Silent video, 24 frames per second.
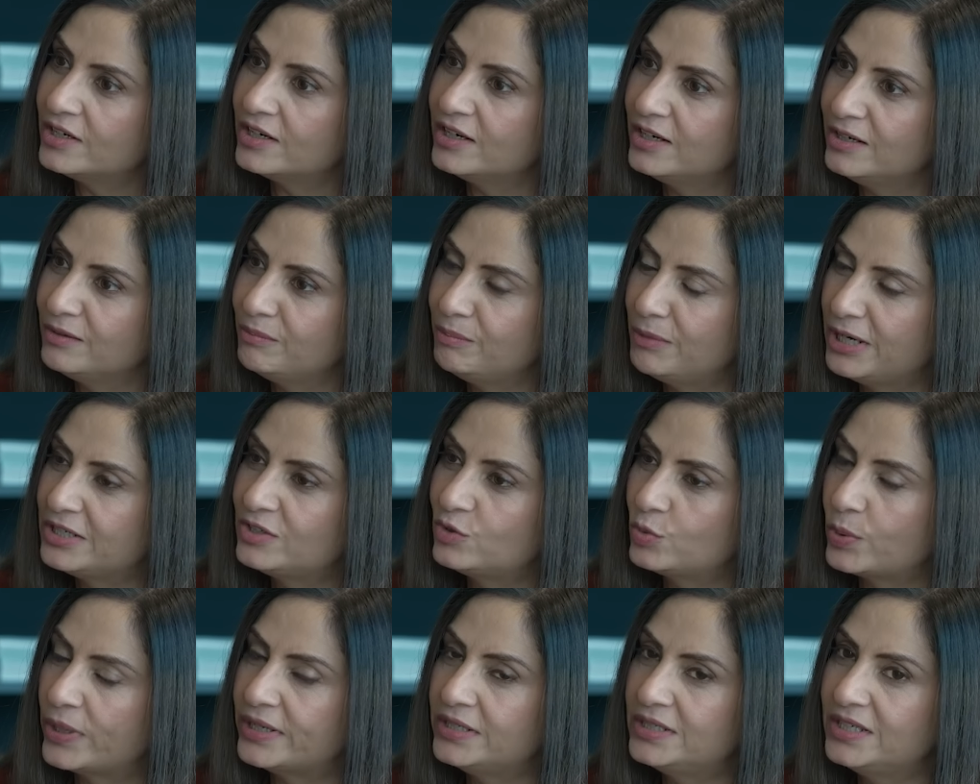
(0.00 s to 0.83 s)
in
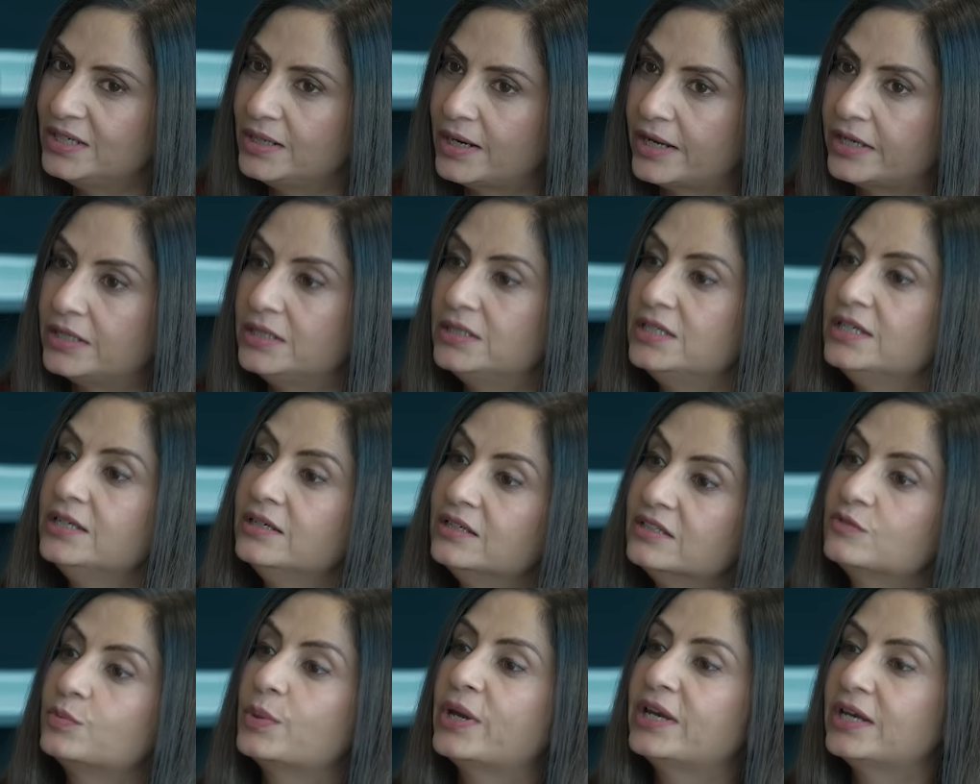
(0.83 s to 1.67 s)
mid
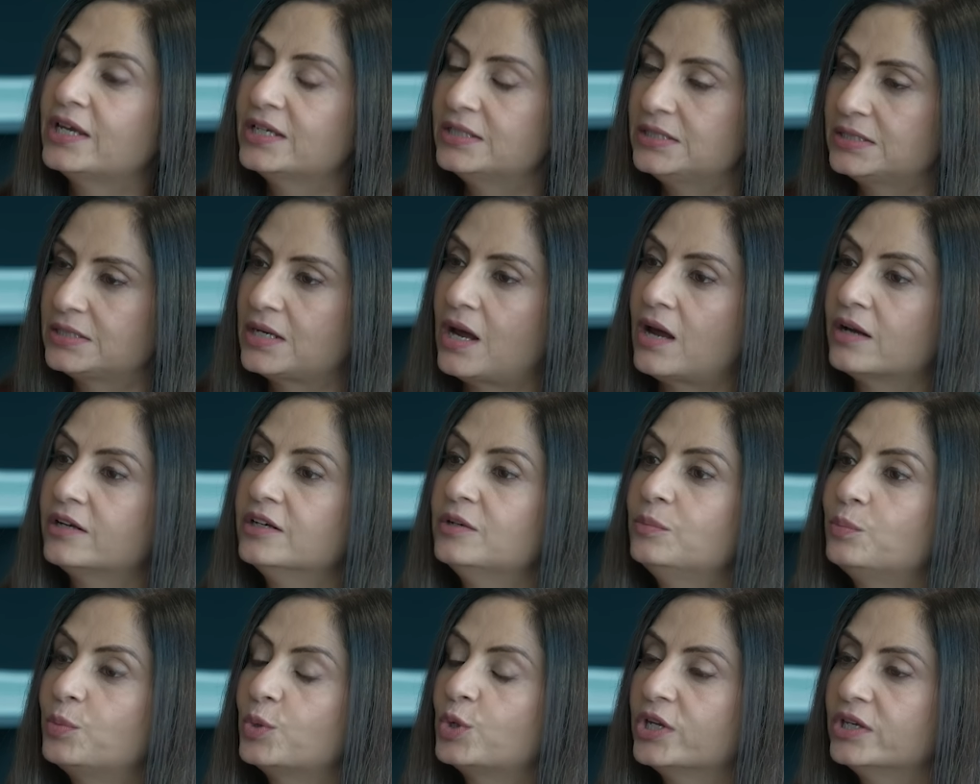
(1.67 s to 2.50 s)
2019 is when I
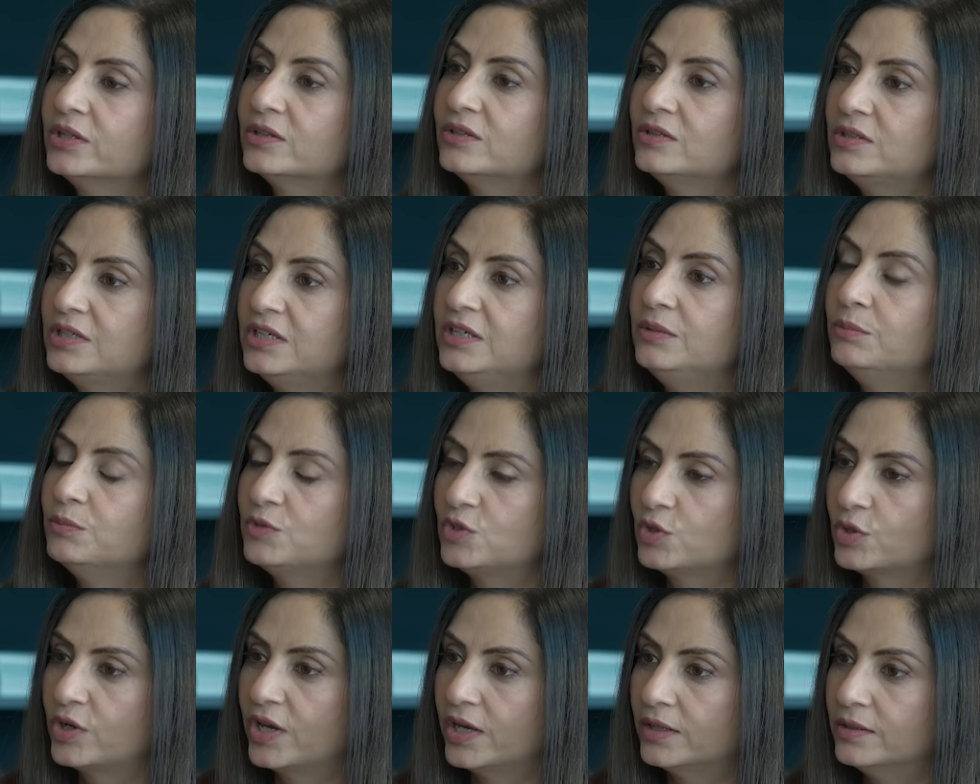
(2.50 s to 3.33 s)
started putting the team
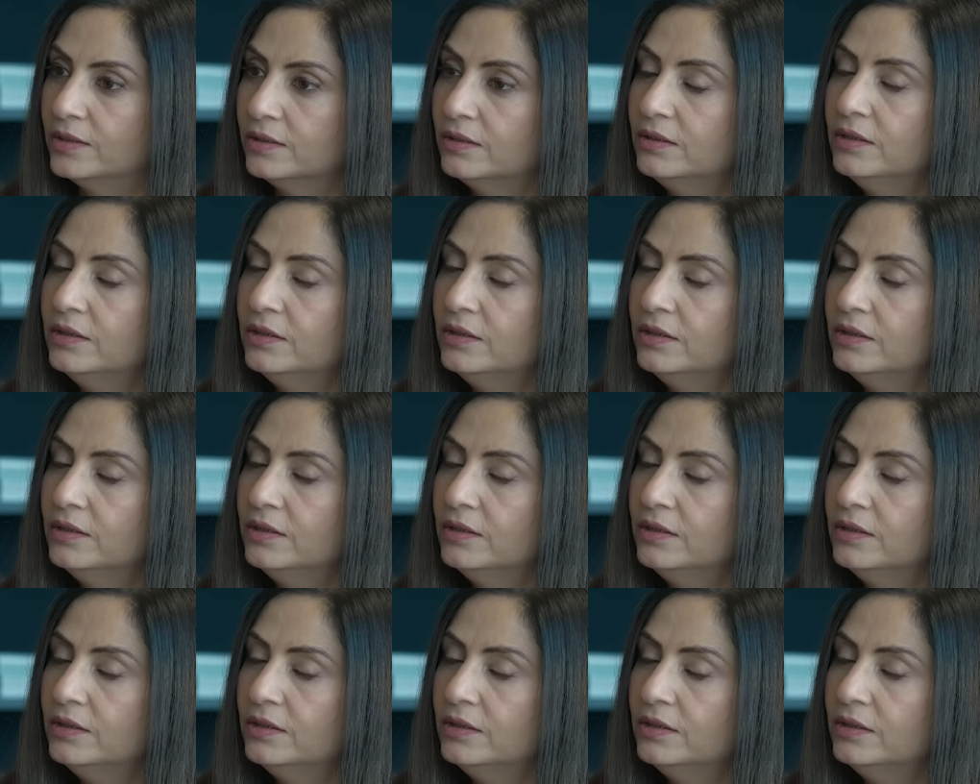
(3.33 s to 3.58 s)
together.